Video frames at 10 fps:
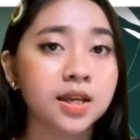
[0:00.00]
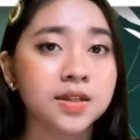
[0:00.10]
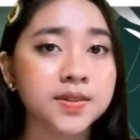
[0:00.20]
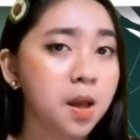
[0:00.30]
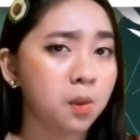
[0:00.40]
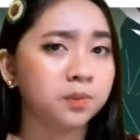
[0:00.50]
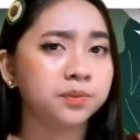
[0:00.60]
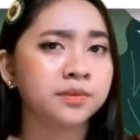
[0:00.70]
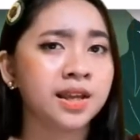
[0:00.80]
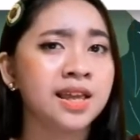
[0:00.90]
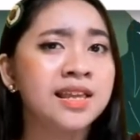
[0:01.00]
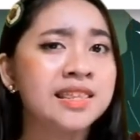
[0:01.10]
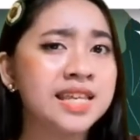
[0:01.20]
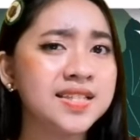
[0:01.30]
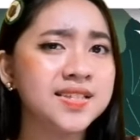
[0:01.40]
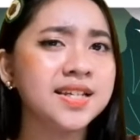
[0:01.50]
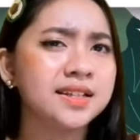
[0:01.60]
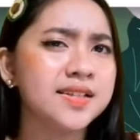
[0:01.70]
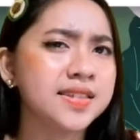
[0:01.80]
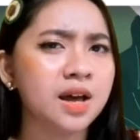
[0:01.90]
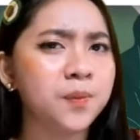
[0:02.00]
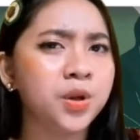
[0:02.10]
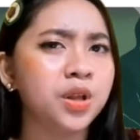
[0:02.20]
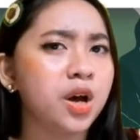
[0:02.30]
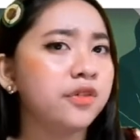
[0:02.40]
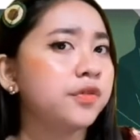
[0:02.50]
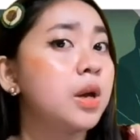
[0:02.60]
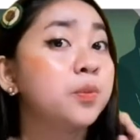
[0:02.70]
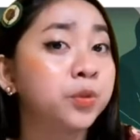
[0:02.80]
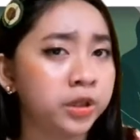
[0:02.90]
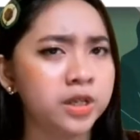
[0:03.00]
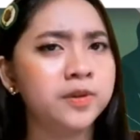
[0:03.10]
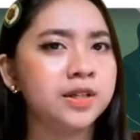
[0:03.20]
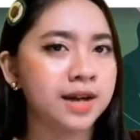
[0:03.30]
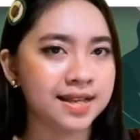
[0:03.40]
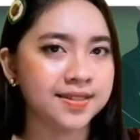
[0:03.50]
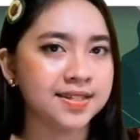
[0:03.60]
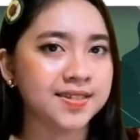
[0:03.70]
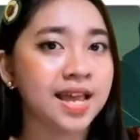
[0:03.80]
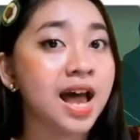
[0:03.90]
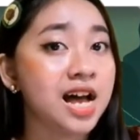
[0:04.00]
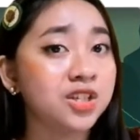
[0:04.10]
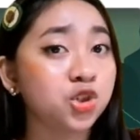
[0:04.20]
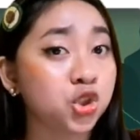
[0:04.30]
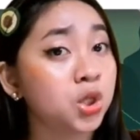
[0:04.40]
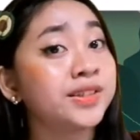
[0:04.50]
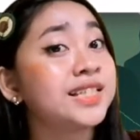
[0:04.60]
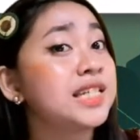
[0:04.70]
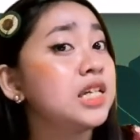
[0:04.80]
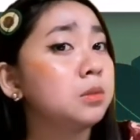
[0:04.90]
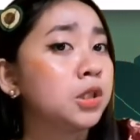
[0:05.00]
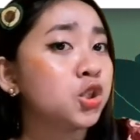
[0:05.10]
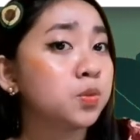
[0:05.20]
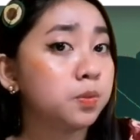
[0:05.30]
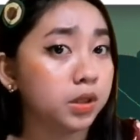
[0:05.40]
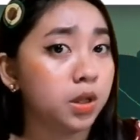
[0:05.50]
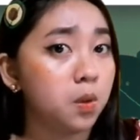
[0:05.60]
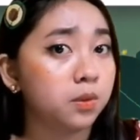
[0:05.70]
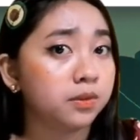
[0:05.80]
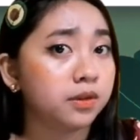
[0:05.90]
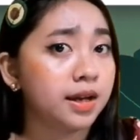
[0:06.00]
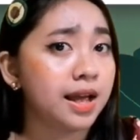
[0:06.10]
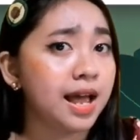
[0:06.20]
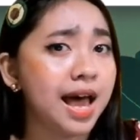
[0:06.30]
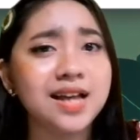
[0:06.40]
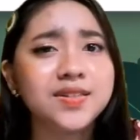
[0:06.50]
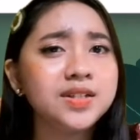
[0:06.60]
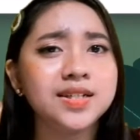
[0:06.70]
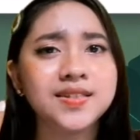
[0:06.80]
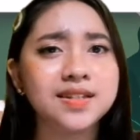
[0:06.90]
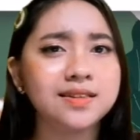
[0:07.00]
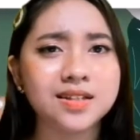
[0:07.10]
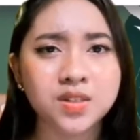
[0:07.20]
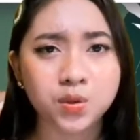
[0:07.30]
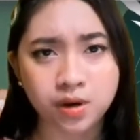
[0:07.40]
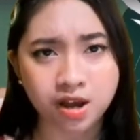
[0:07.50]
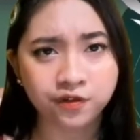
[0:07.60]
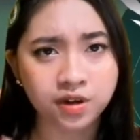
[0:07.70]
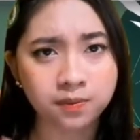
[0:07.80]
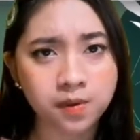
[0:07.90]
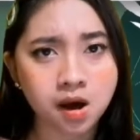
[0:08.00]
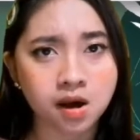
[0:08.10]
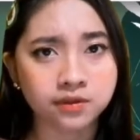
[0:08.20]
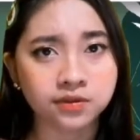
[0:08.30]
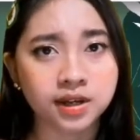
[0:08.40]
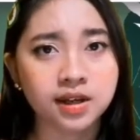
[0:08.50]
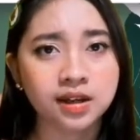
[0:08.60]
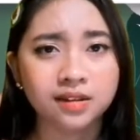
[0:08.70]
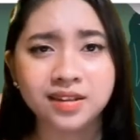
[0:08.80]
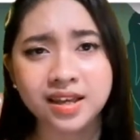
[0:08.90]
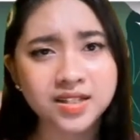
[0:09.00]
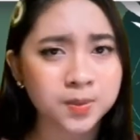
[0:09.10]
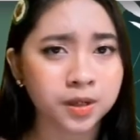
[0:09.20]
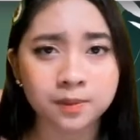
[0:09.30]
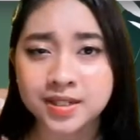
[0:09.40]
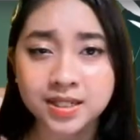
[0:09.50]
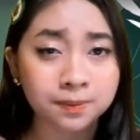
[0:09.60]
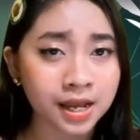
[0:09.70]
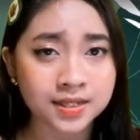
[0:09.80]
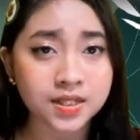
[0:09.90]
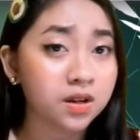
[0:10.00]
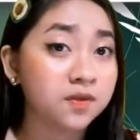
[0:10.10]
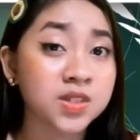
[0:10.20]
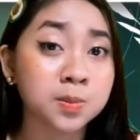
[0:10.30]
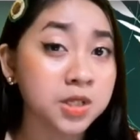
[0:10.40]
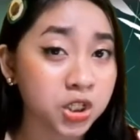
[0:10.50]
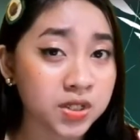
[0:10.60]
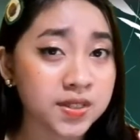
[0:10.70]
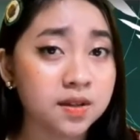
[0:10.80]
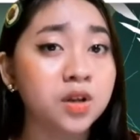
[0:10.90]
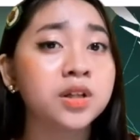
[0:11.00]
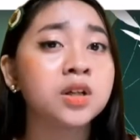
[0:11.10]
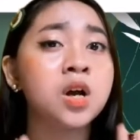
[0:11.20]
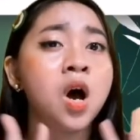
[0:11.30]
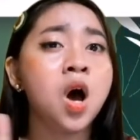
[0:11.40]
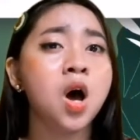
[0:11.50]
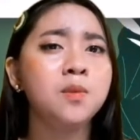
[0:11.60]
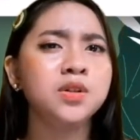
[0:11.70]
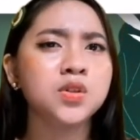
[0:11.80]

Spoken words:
So, this is an example of prairie grasses as shown in image below. As you can see this graph above, the experimental planting of species on a common